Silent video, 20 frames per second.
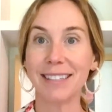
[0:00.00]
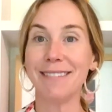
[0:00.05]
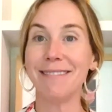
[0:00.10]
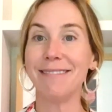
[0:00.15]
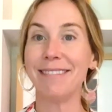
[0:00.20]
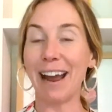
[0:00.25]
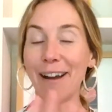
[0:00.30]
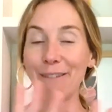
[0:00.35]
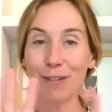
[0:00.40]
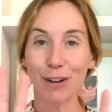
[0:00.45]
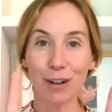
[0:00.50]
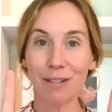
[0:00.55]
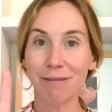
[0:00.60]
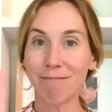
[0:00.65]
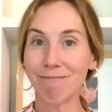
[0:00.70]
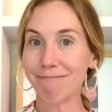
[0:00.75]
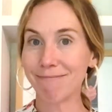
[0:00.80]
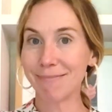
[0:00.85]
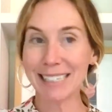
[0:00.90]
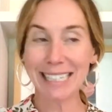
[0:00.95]

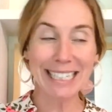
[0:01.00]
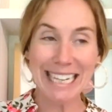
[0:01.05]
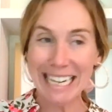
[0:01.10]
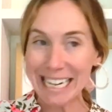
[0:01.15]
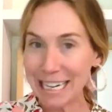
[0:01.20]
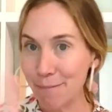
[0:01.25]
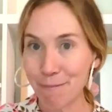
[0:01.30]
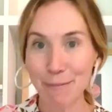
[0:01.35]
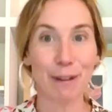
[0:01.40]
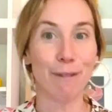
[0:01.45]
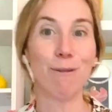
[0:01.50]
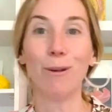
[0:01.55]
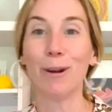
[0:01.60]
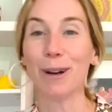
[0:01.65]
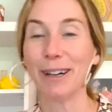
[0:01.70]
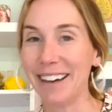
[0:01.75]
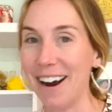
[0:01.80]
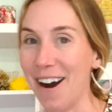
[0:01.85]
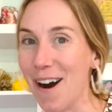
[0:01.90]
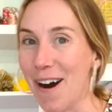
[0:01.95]
never seen
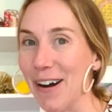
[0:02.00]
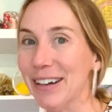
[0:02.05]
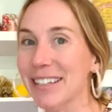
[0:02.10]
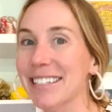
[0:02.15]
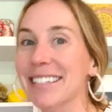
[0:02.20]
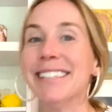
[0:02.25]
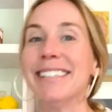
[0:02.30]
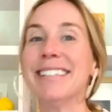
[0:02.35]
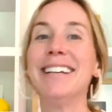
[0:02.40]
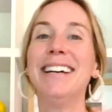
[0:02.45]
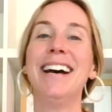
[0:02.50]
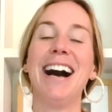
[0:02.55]
before yarns